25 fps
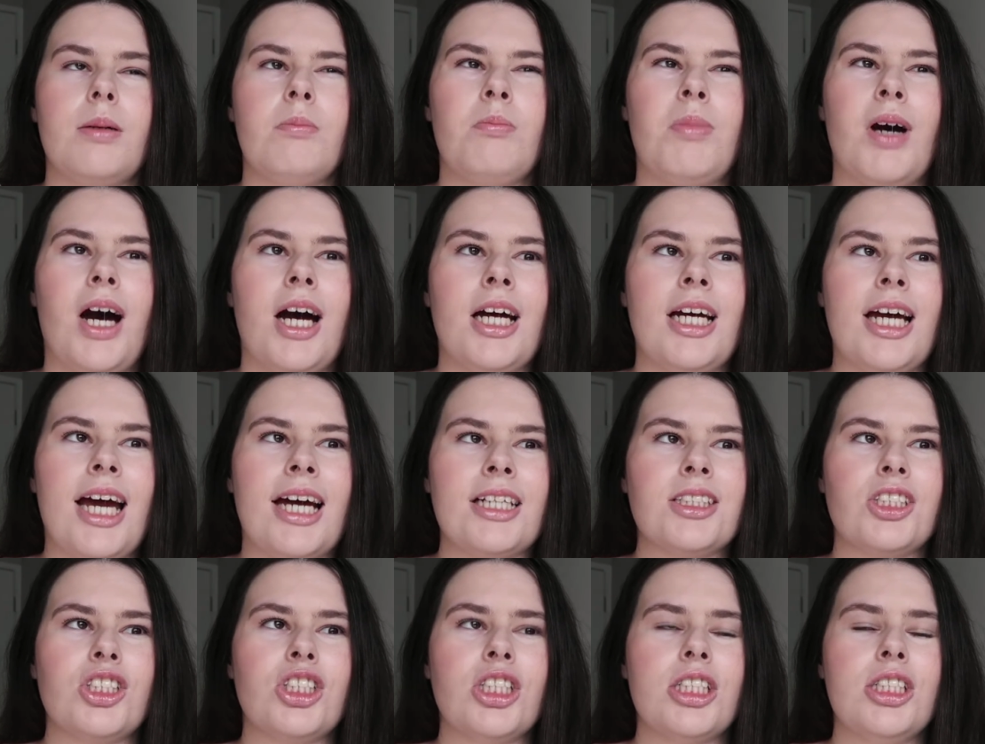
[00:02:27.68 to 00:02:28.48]
I
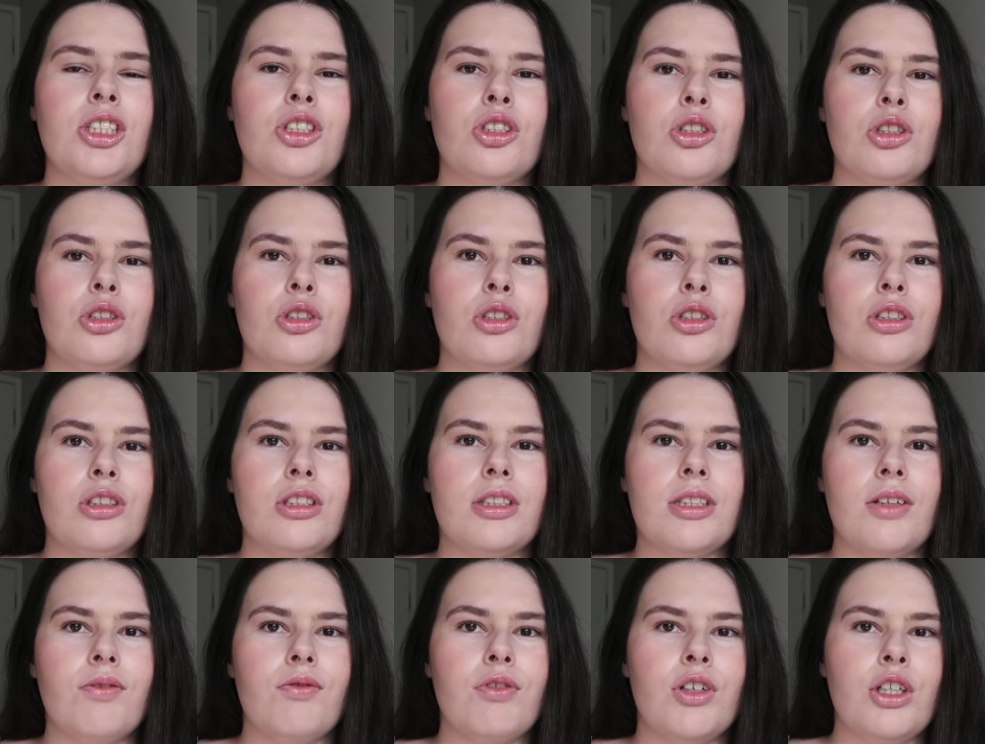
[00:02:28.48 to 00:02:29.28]
actually do
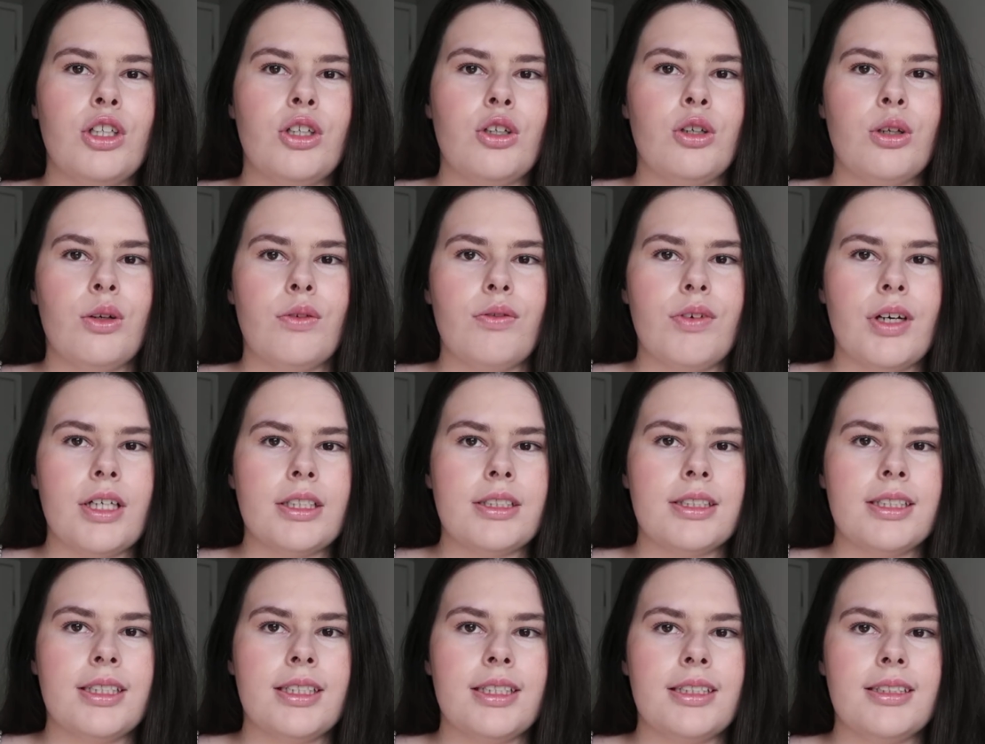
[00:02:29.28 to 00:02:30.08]
use it for
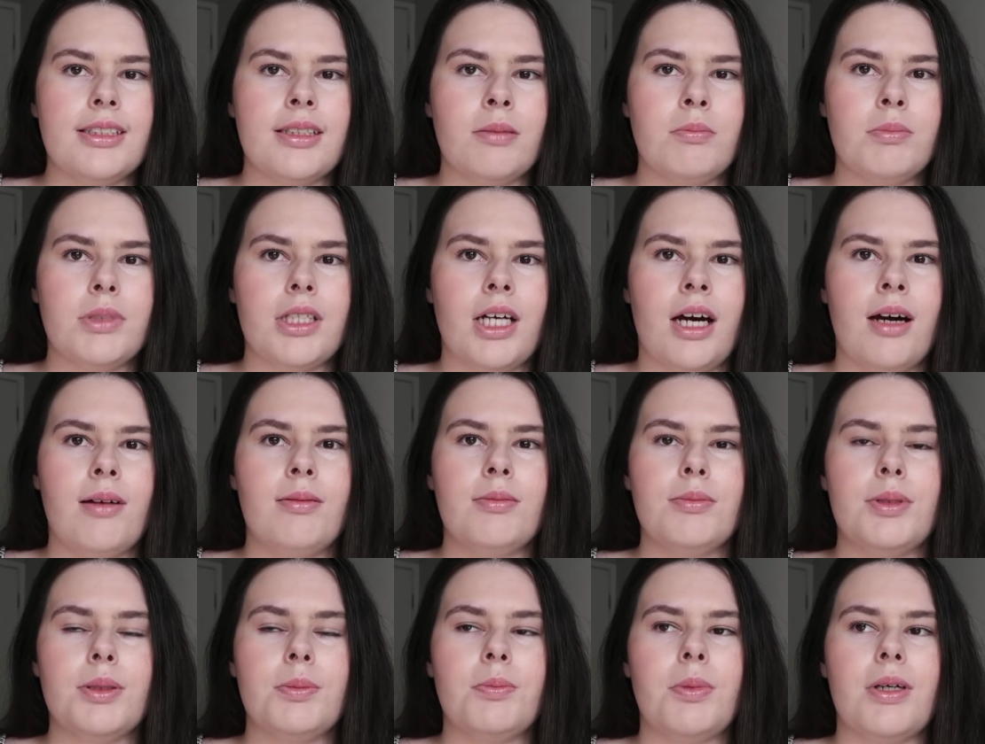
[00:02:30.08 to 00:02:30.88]
university
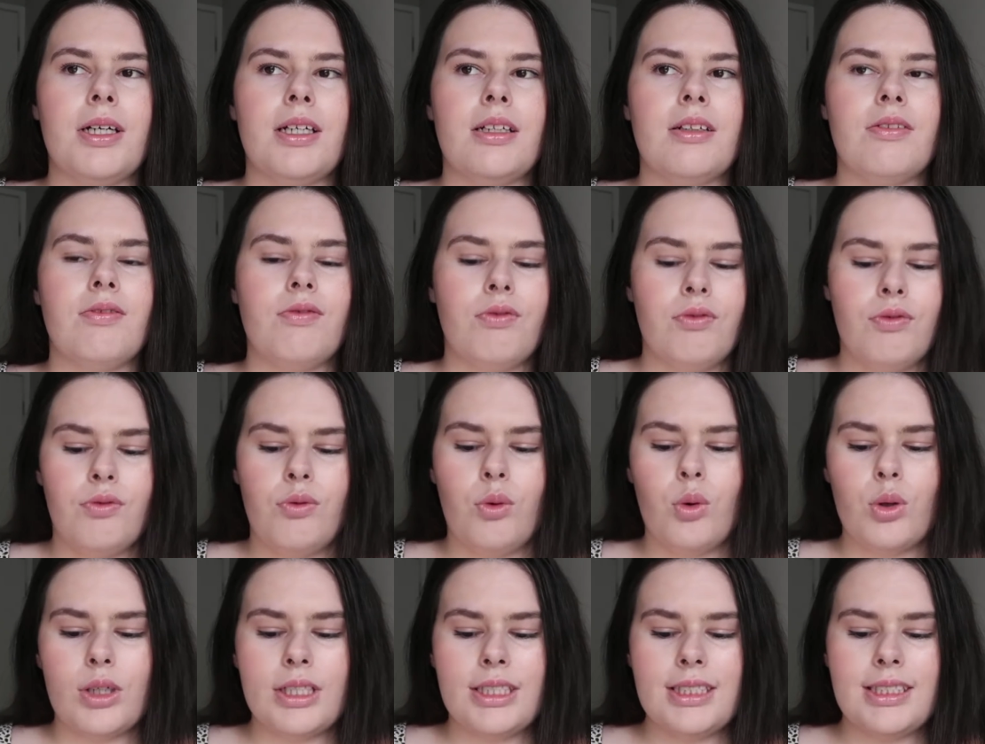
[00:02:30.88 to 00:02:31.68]
sometimes, but
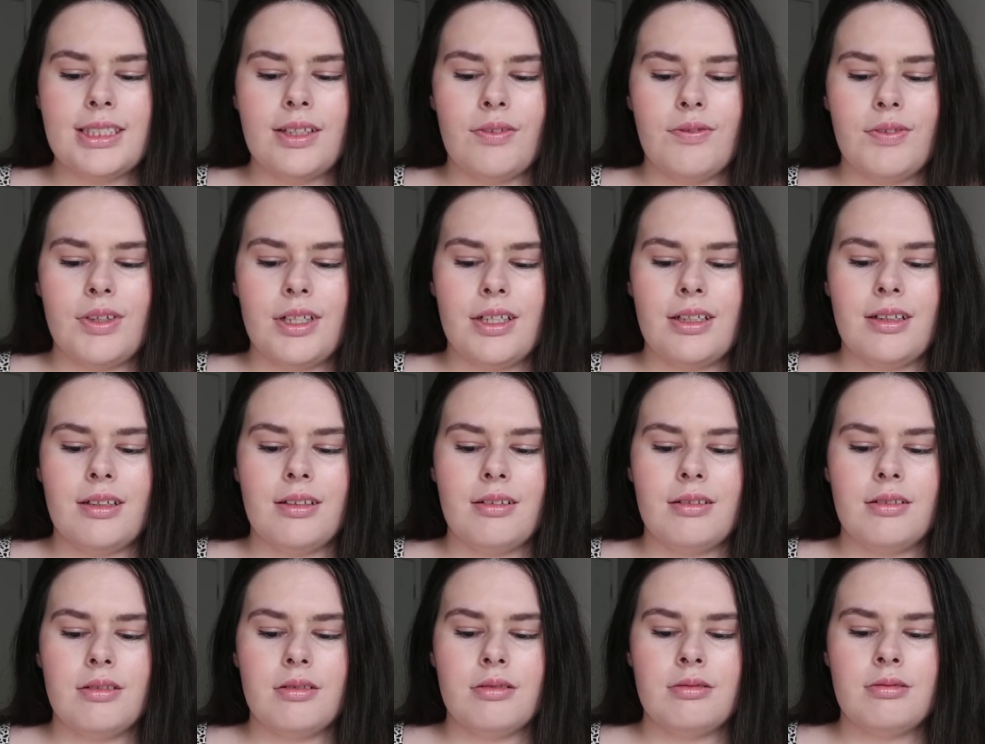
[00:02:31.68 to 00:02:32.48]

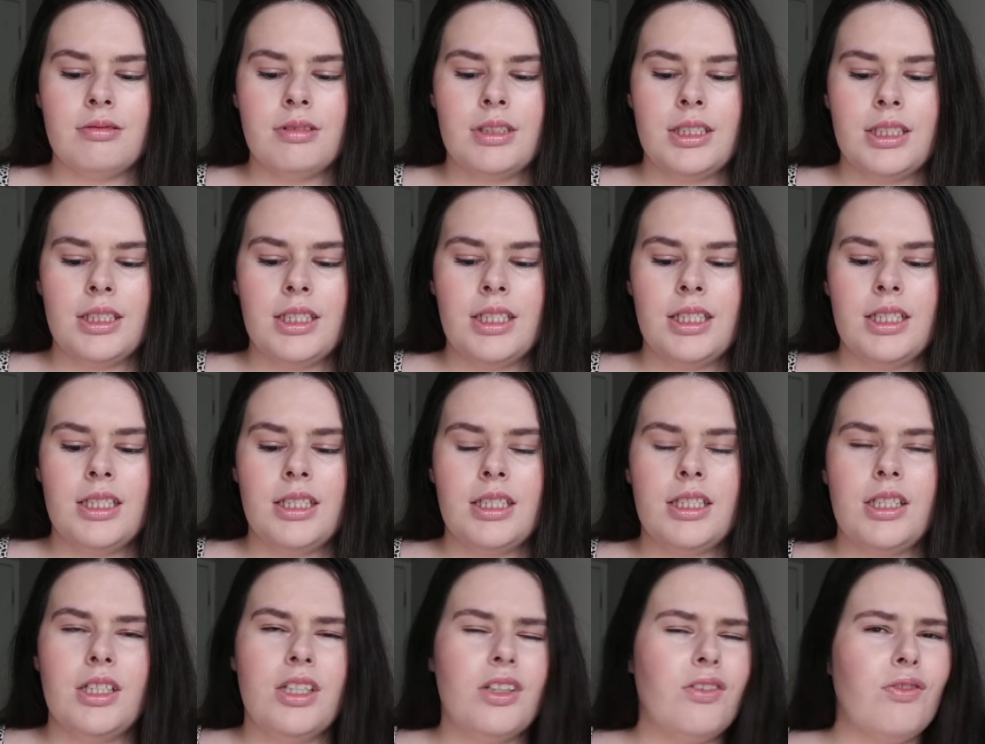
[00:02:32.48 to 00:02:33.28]

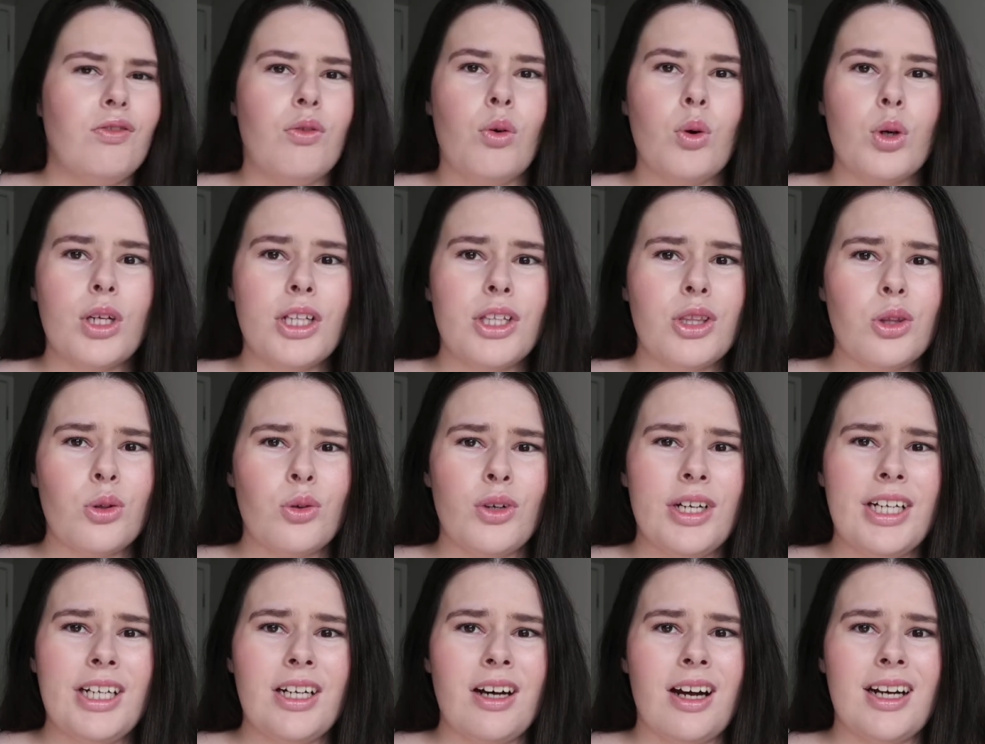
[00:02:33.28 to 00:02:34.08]

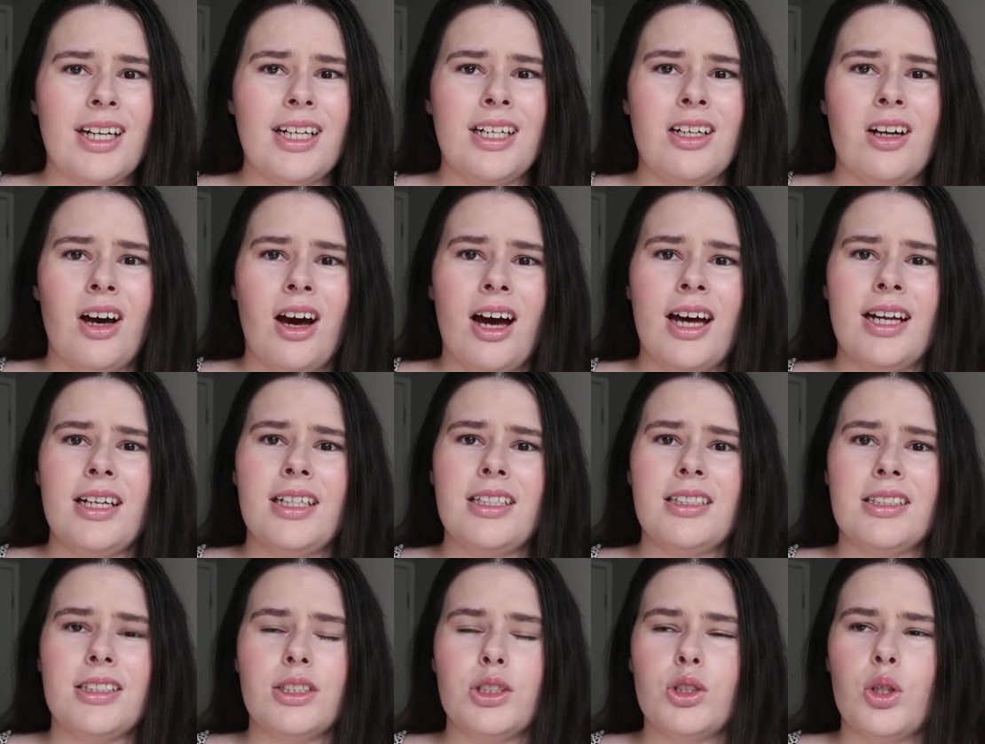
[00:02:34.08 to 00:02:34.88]
$43.99
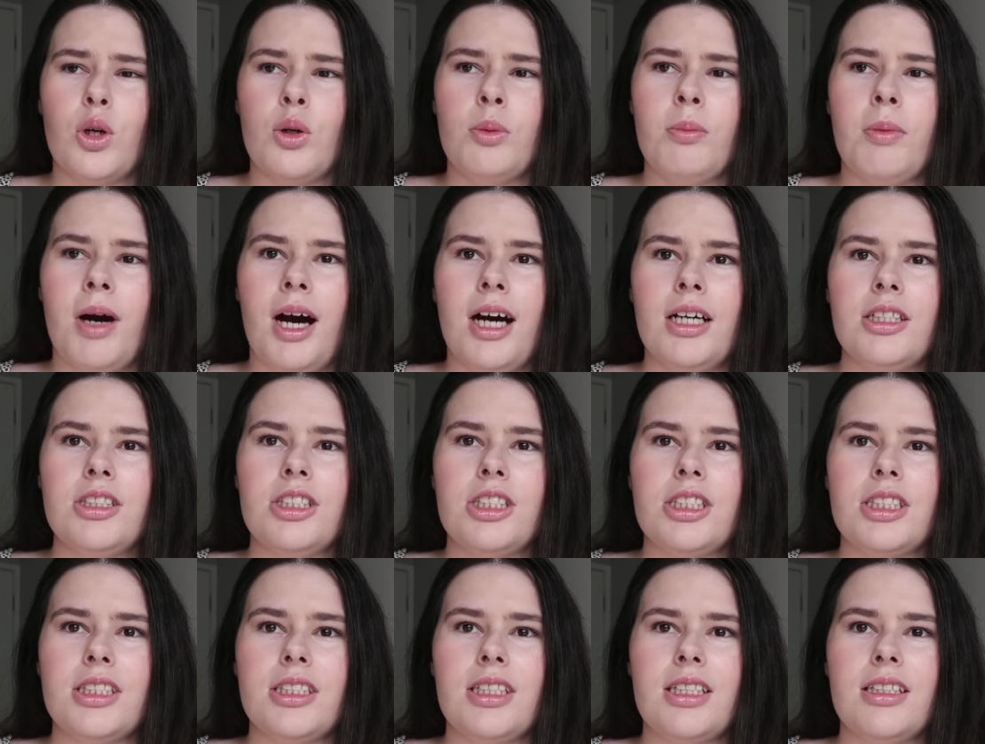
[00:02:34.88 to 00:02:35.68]
is so
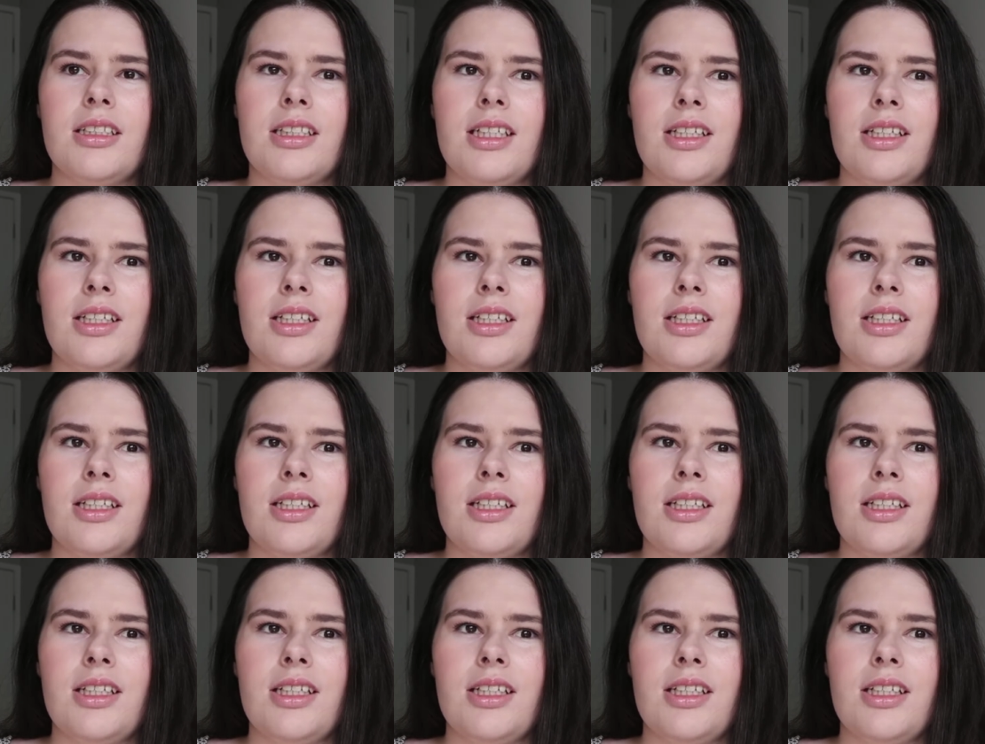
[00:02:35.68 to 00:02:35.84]
much,